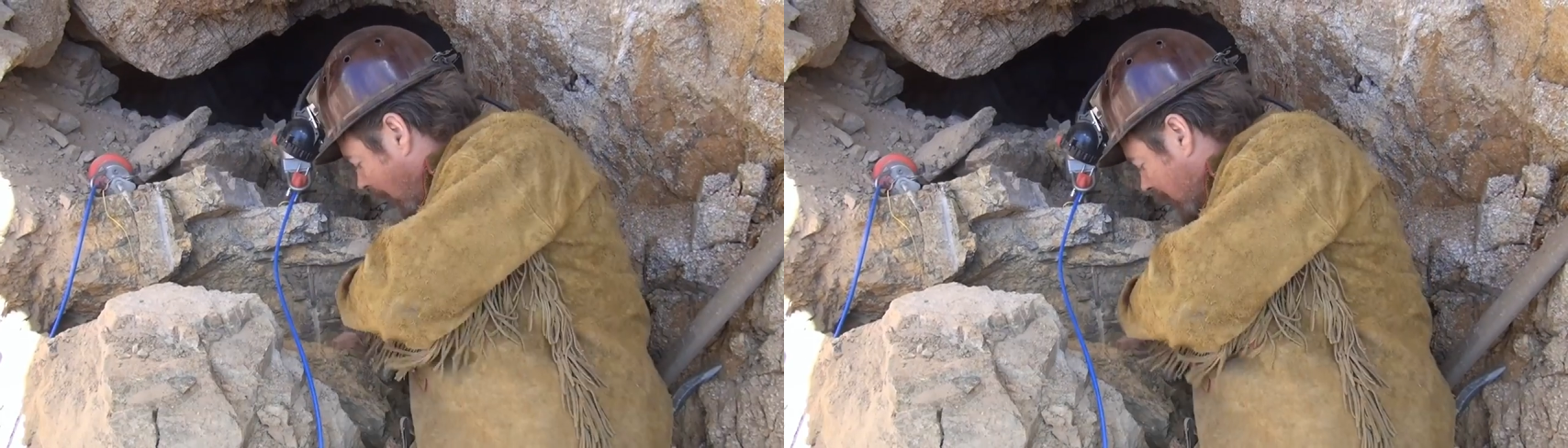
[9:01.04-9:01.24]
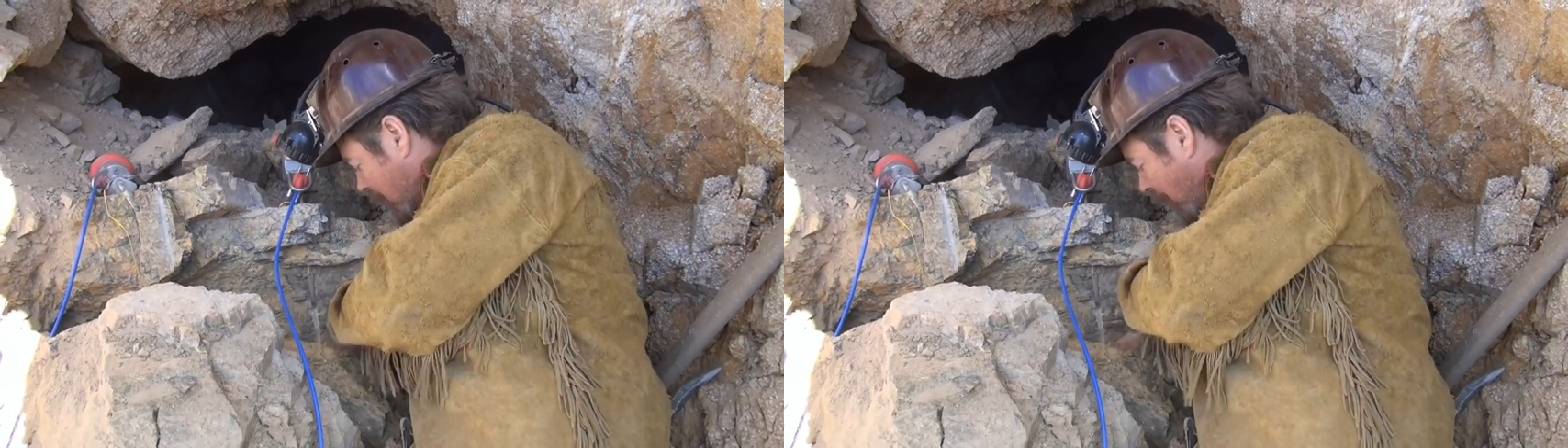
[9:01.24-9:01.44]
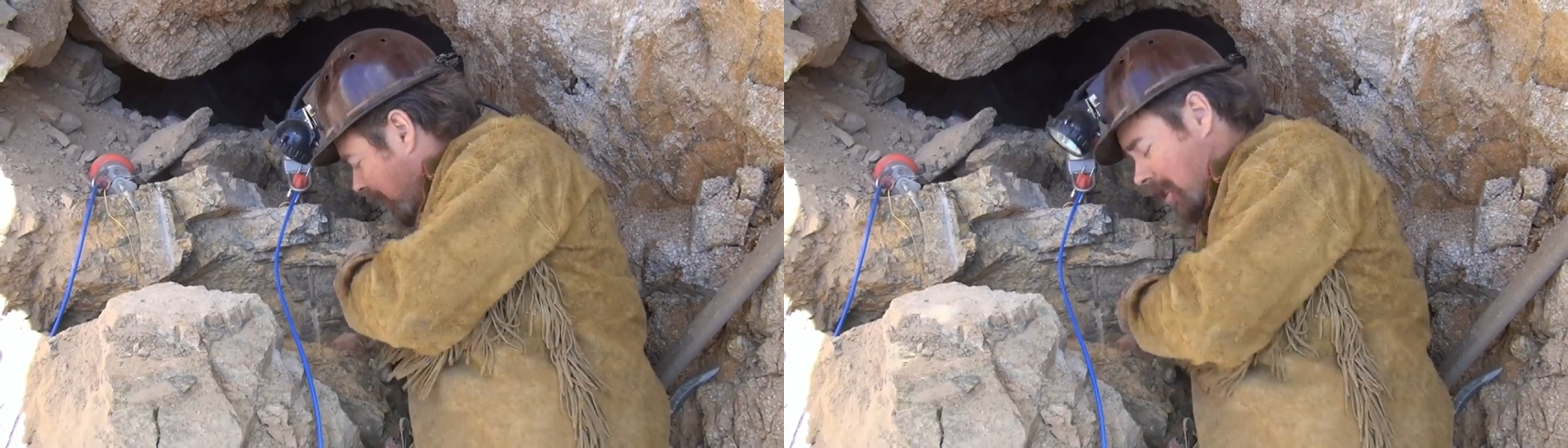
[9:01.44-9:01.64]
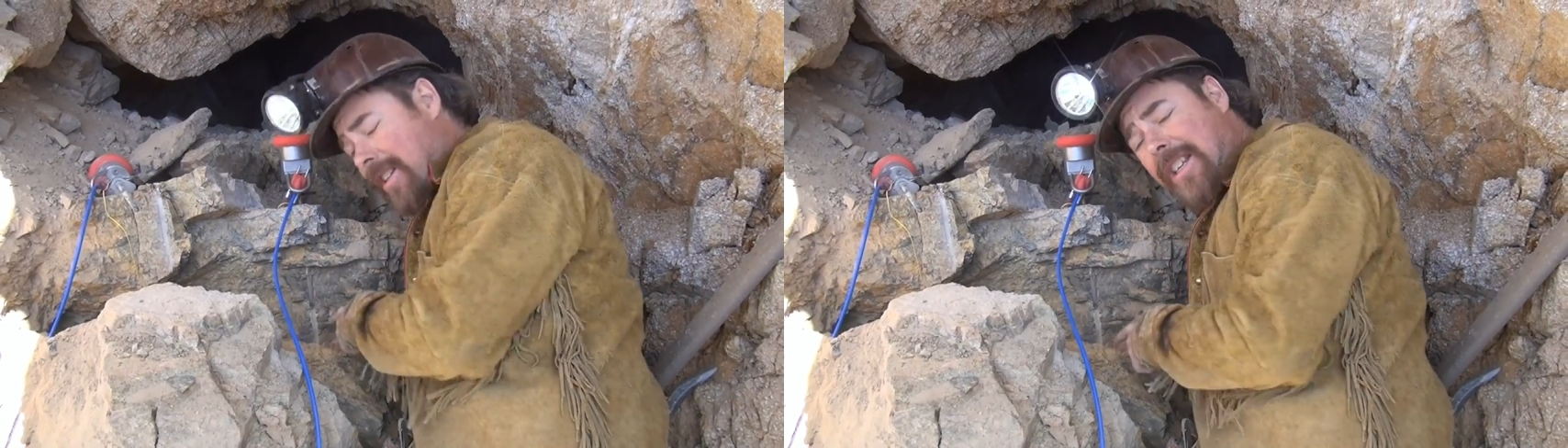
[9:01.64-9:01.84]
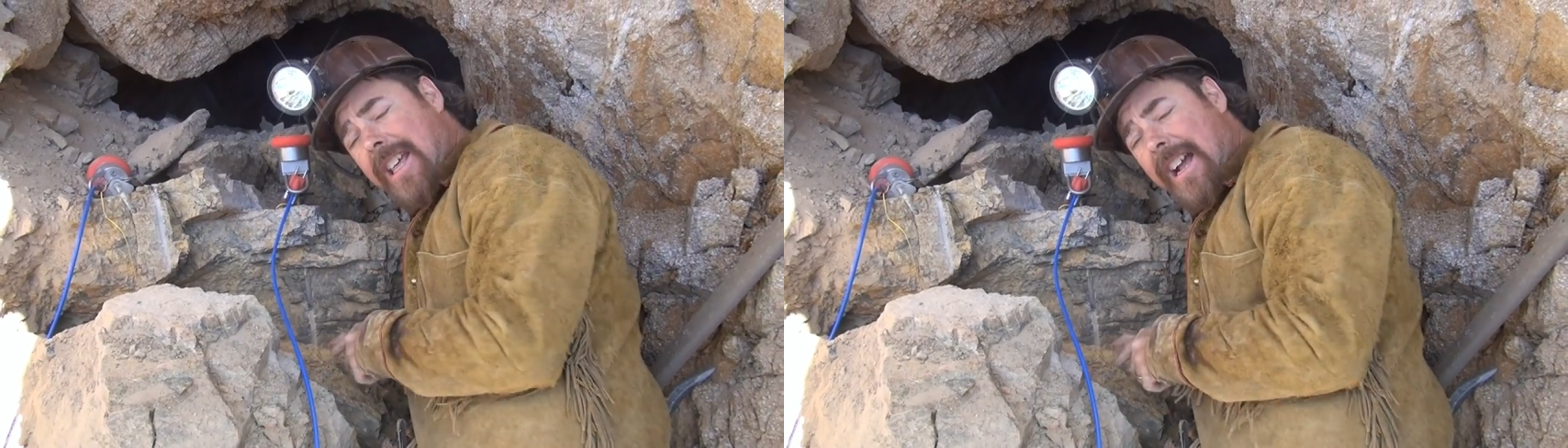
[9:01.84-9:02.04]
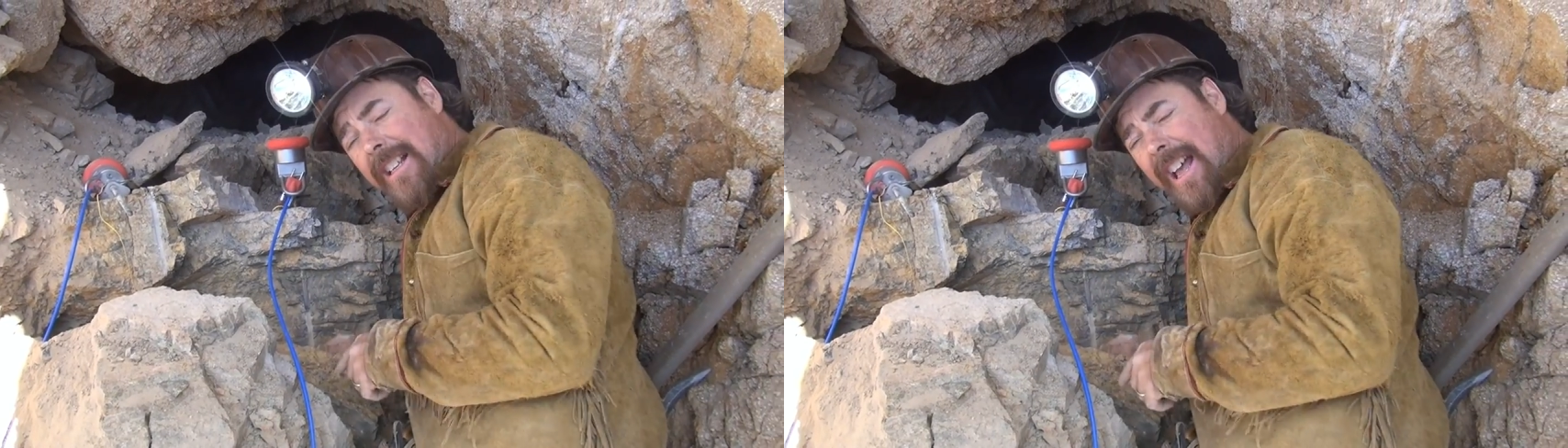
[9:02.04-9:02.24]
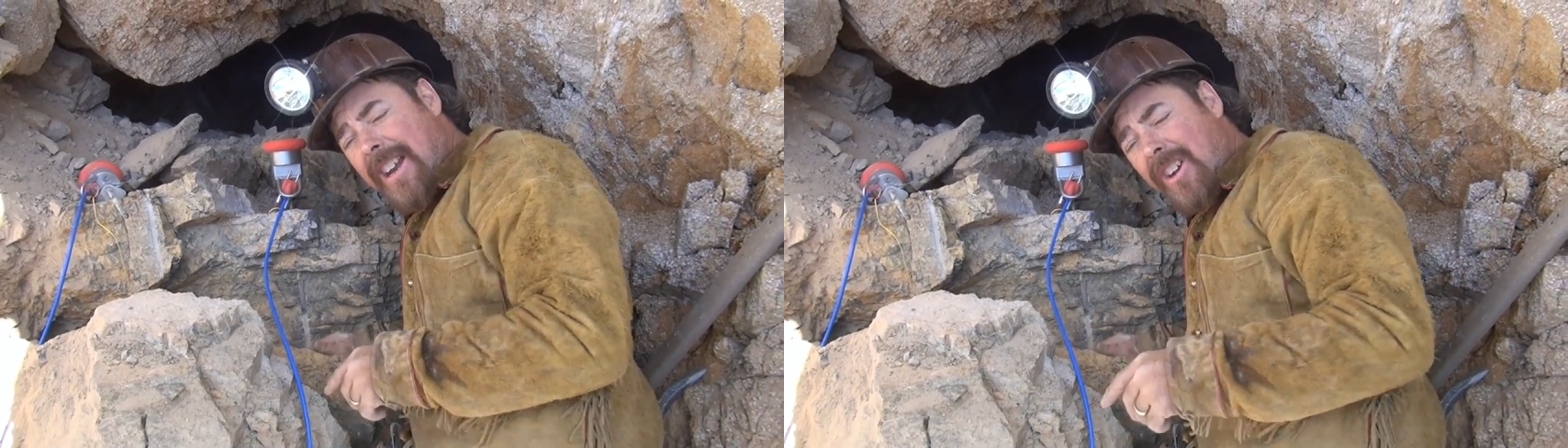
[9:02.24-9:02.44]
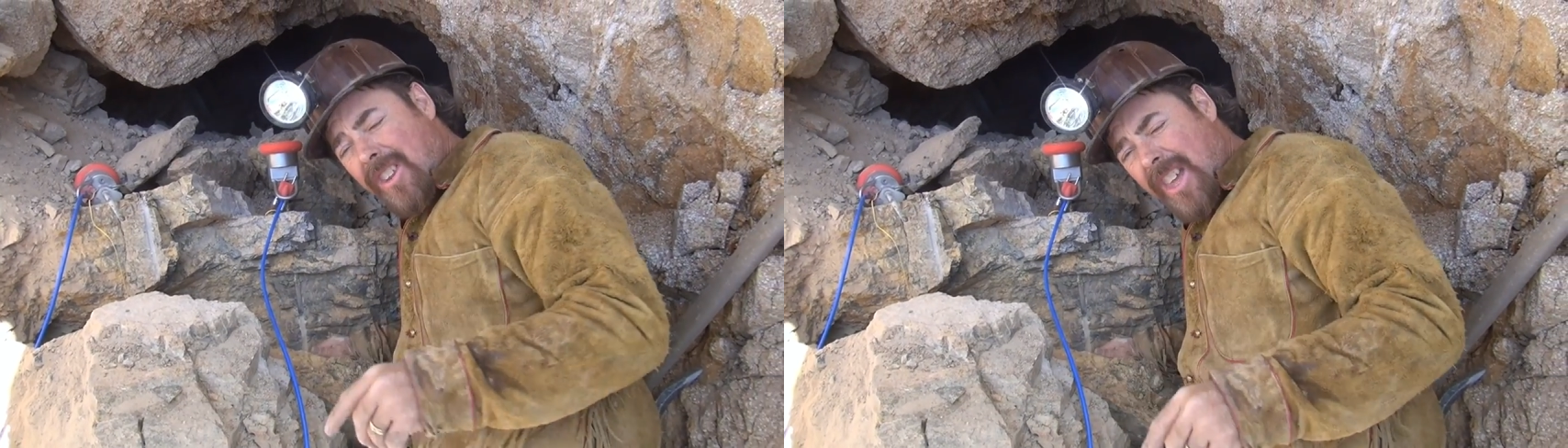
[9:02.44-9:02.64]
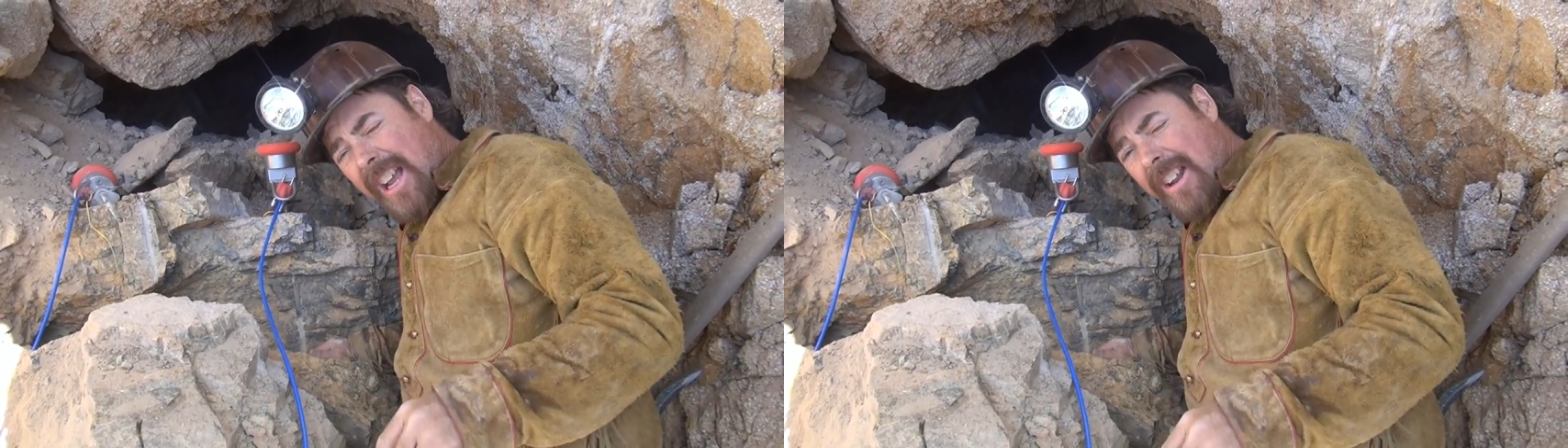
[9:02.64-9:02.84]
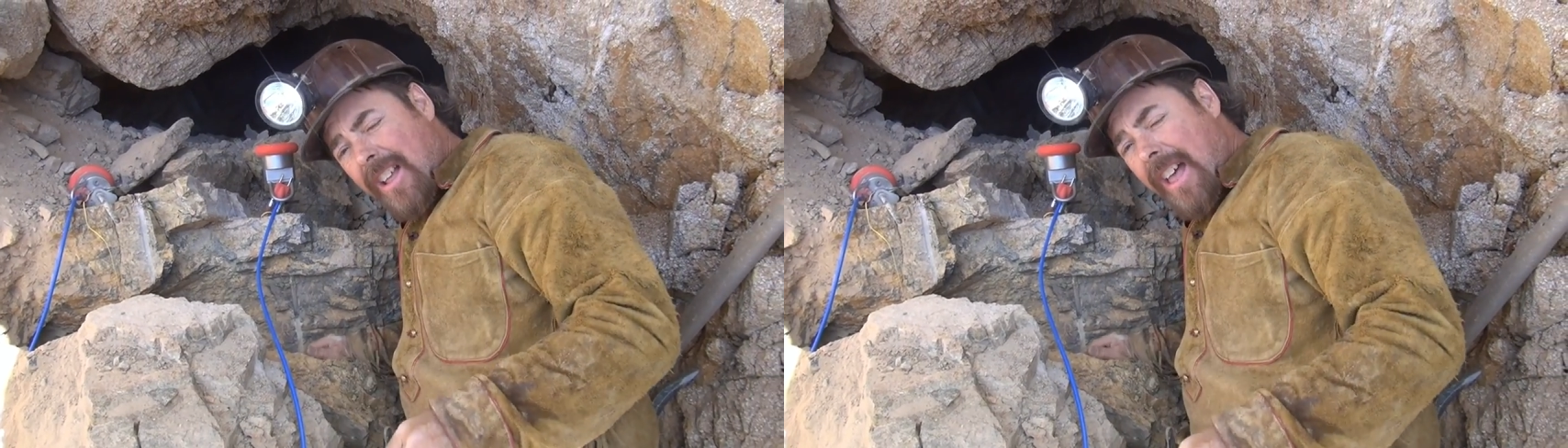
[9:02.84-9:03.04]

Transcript: I just wanted you to see that because I know you're thinking,